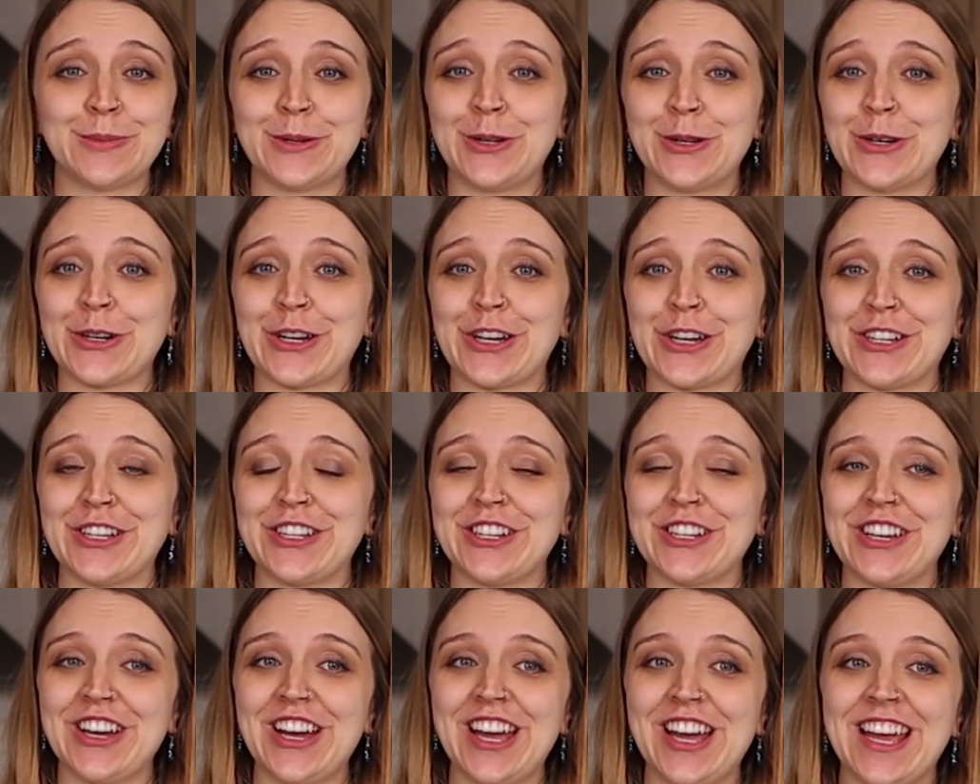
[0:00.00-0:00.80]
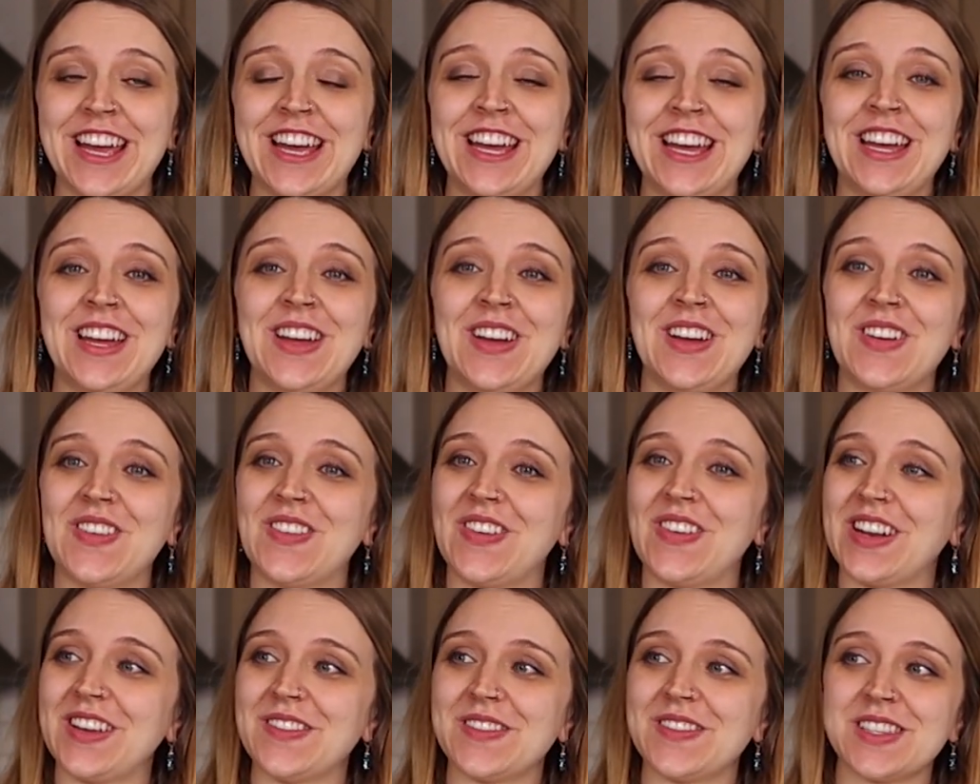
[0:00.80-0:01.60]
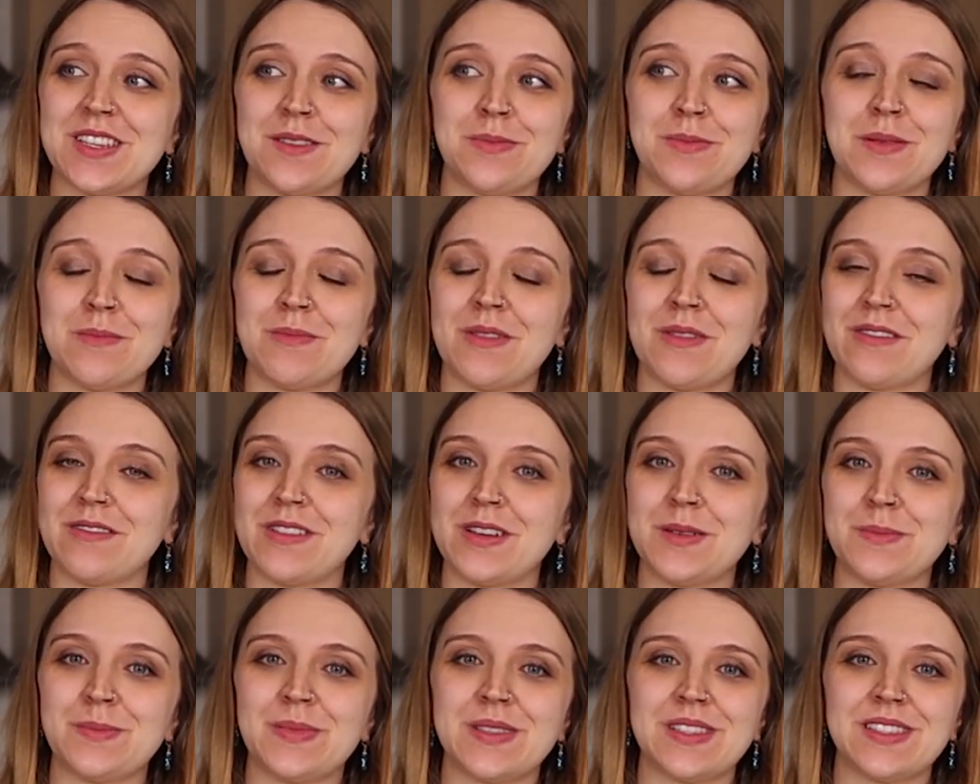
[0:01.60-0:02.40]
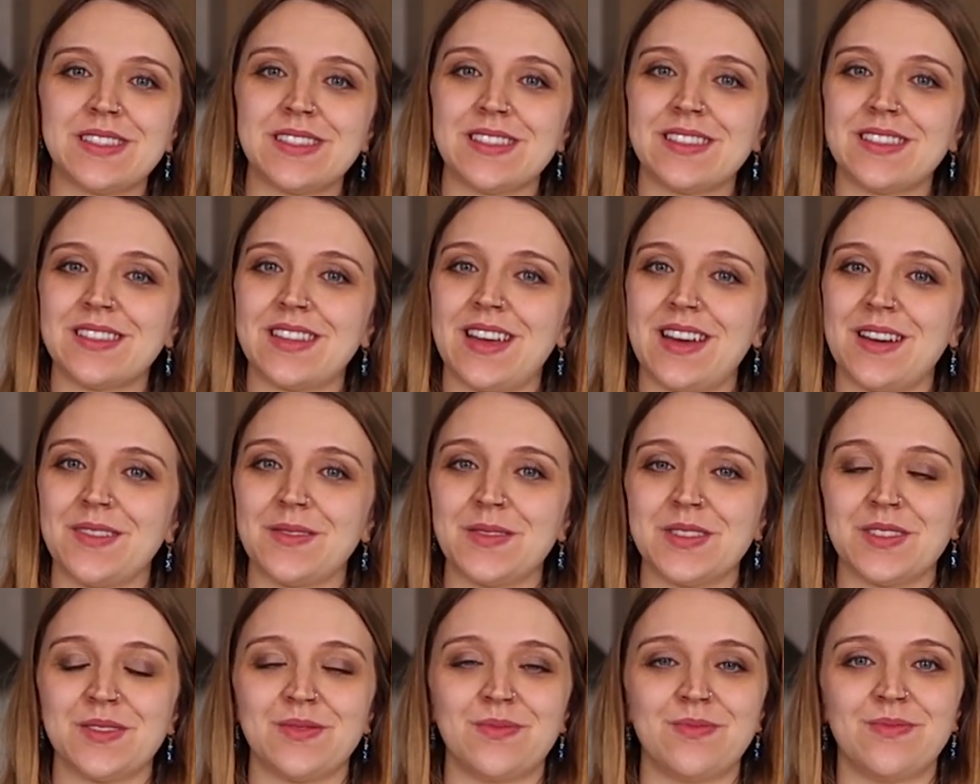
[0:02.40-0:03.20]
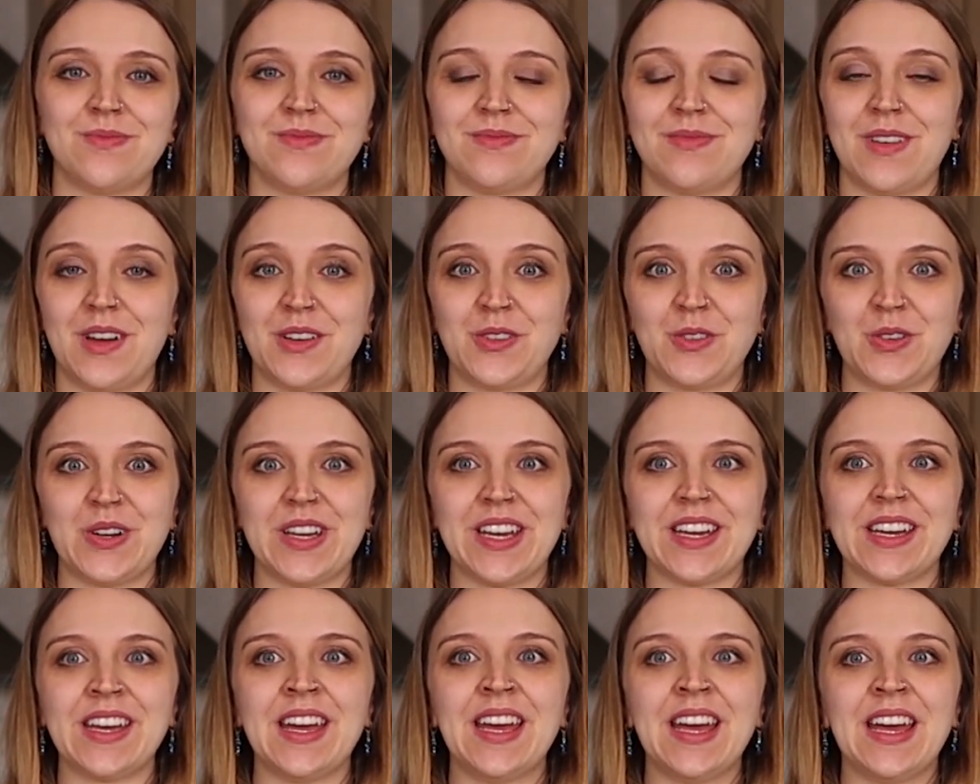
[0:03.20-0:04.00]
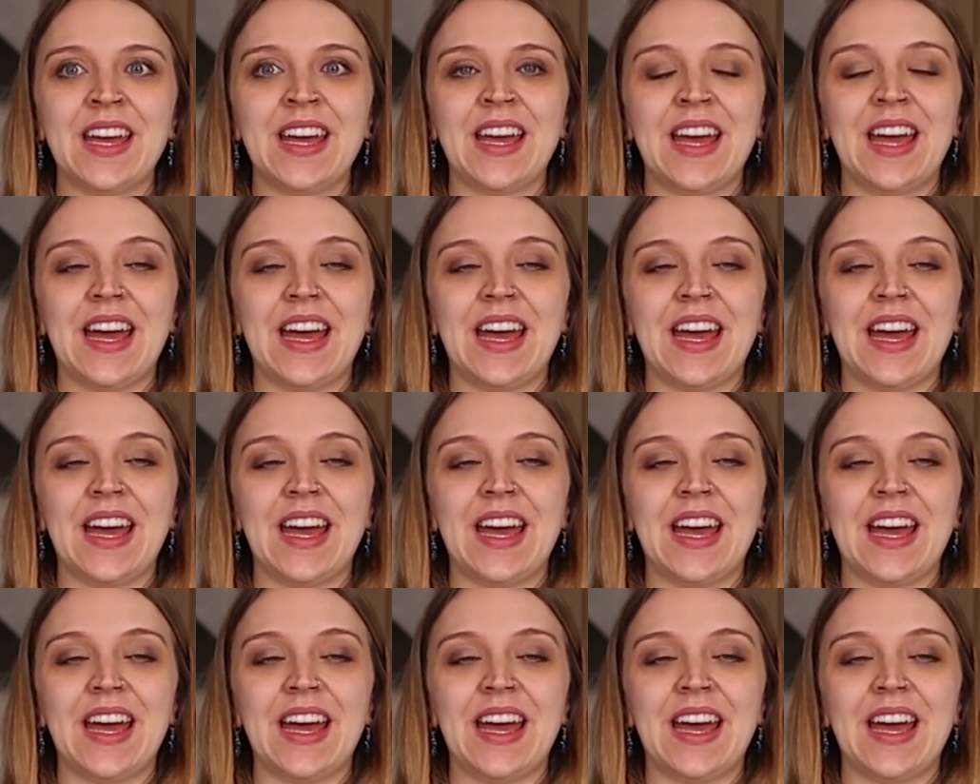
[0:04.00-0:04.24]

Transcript: I'm not gonna lie. When he was up in my ribs, that was annoying,